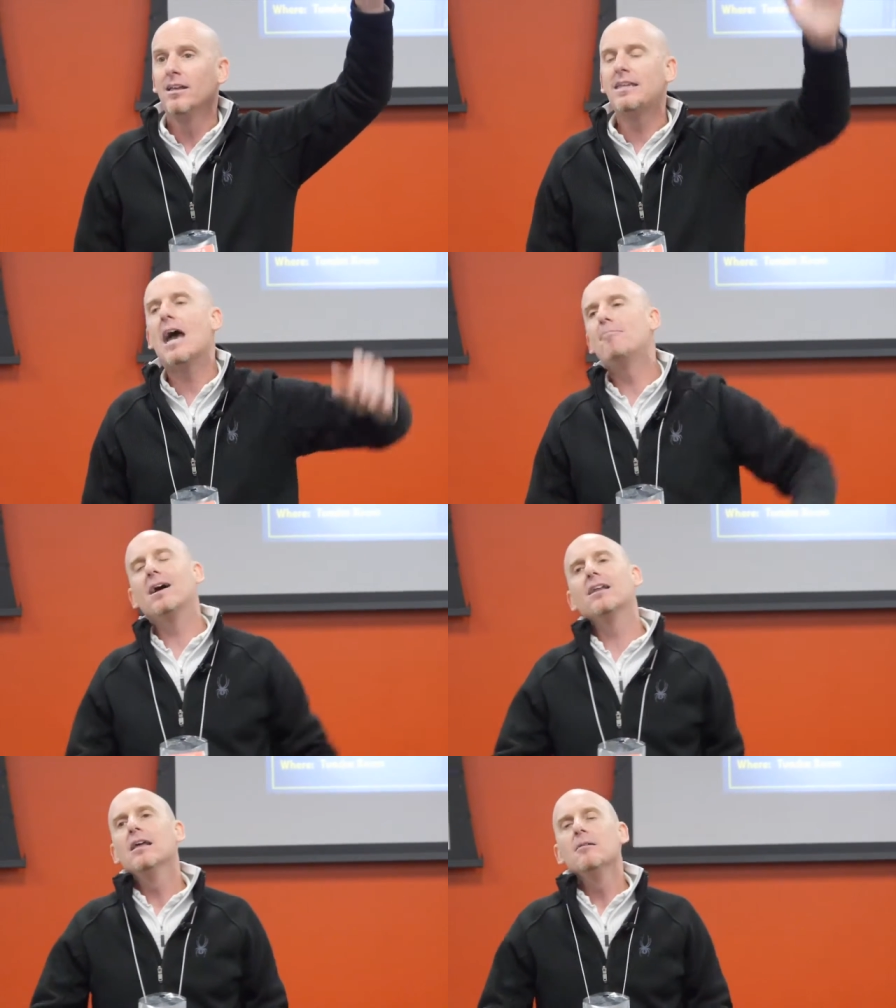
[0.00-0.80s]
Yeah,
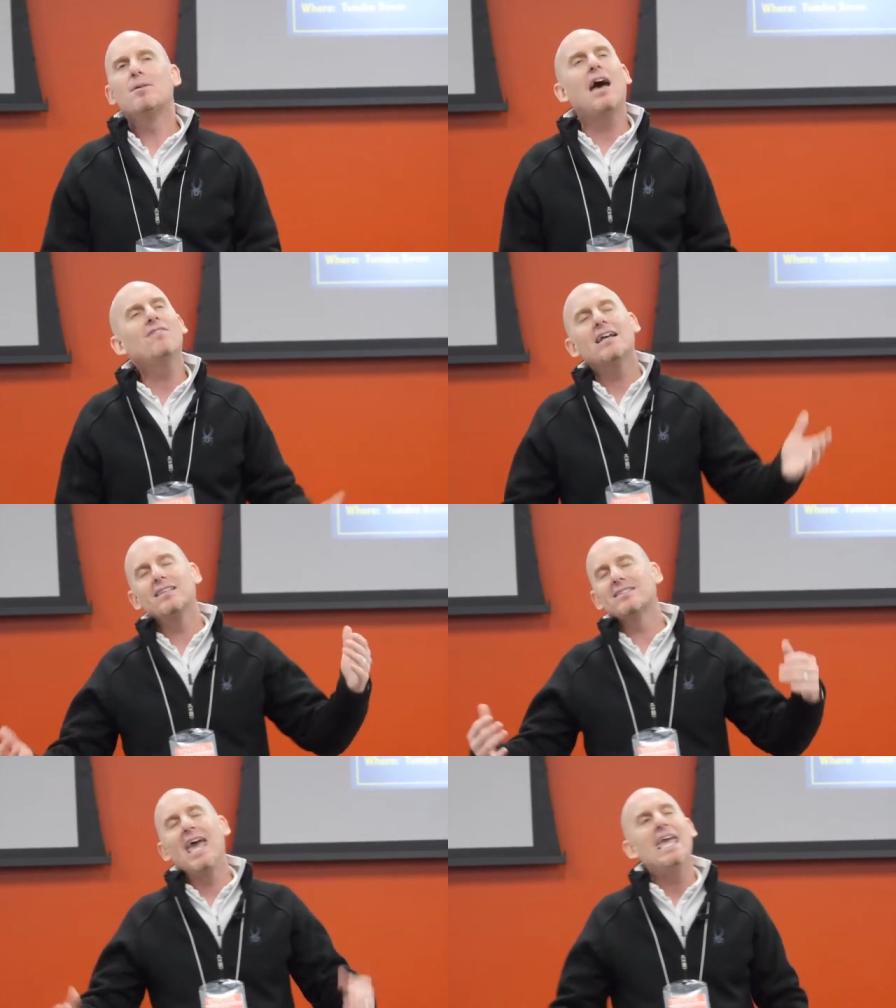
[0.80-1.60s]
but but I've got
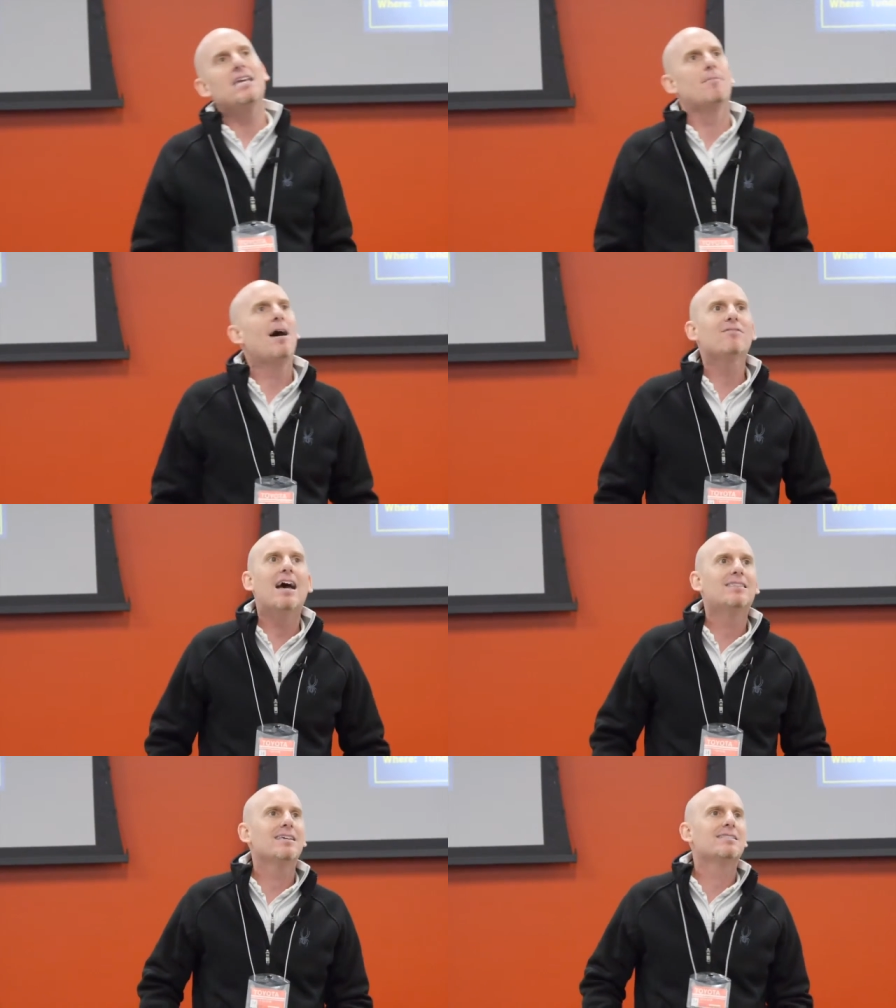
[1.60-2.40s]
this hangup. I've
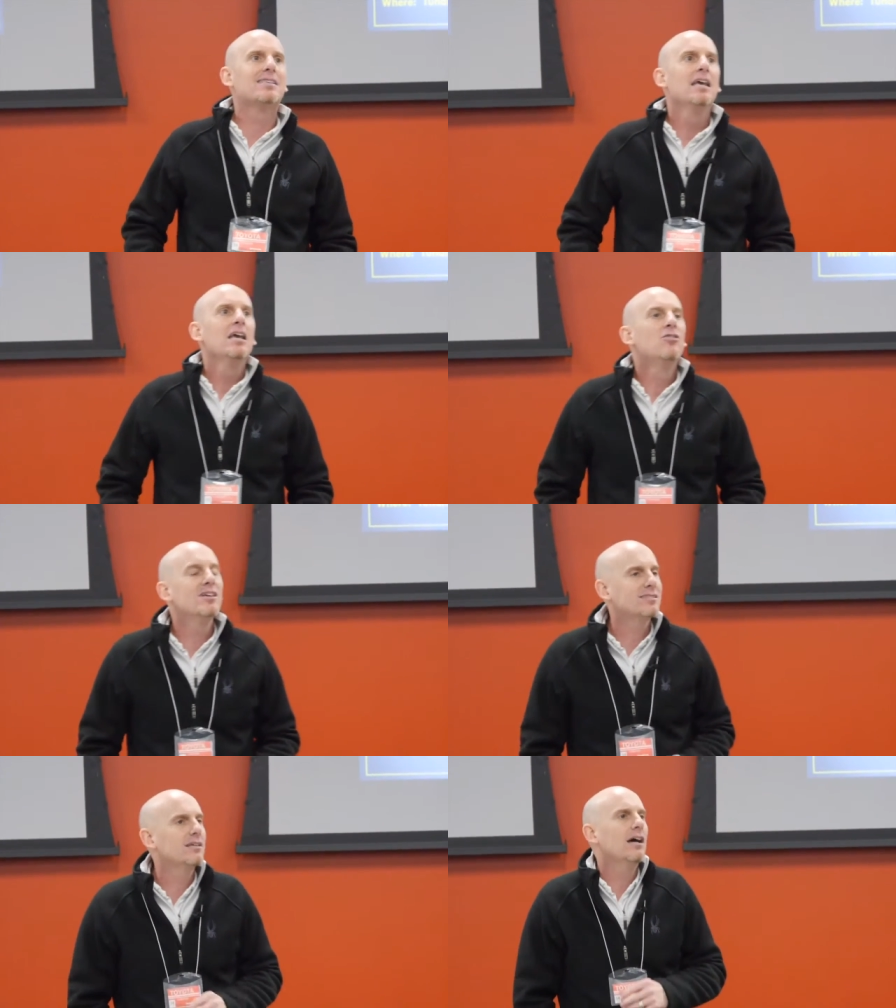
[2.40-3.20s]
got this
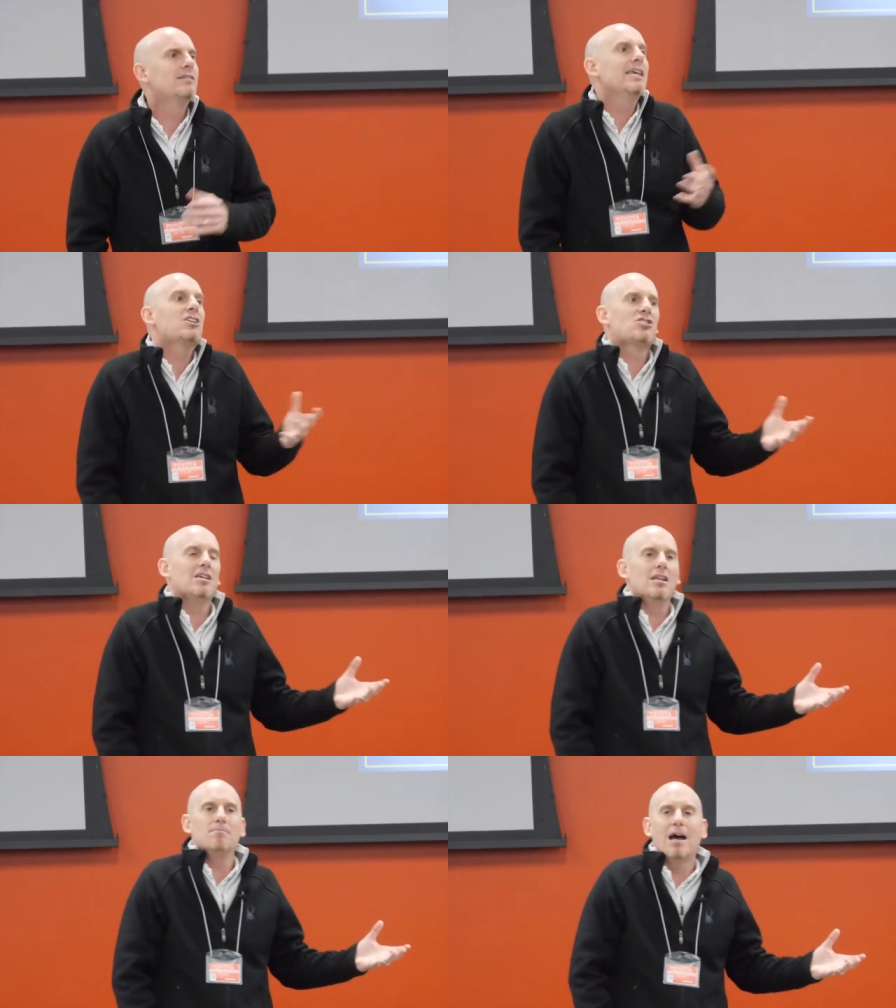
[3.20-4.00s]
this
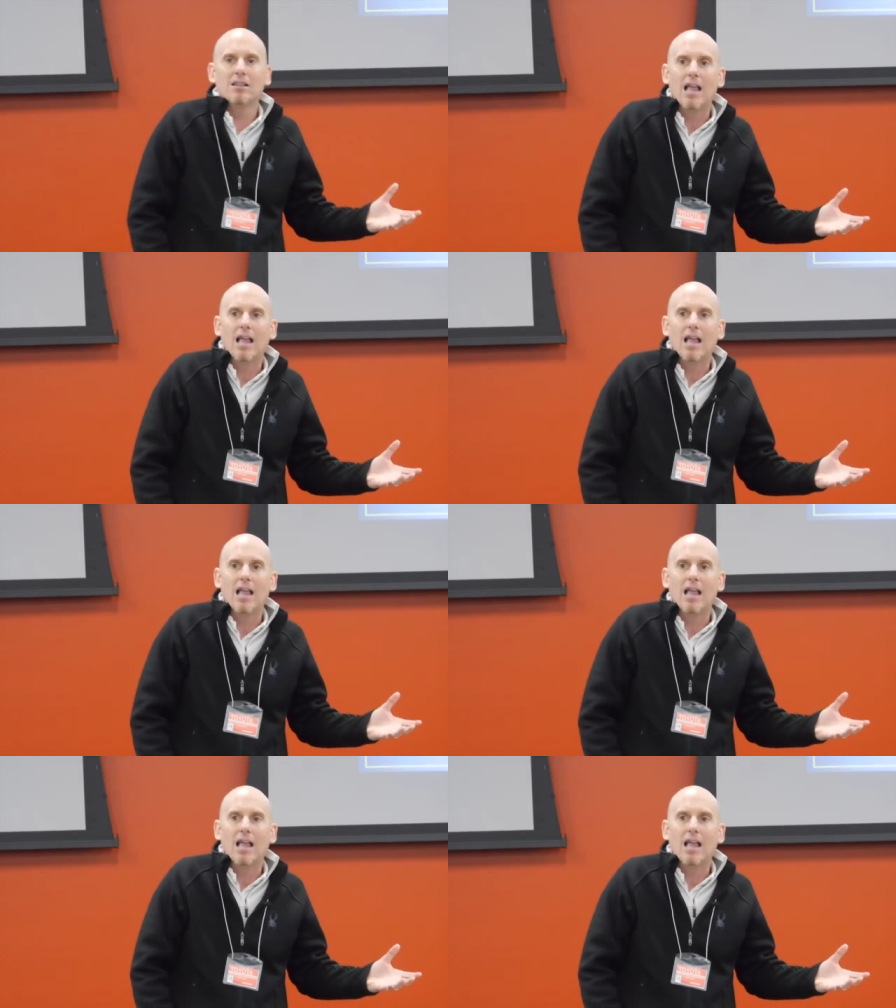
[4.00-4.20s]
addiction in my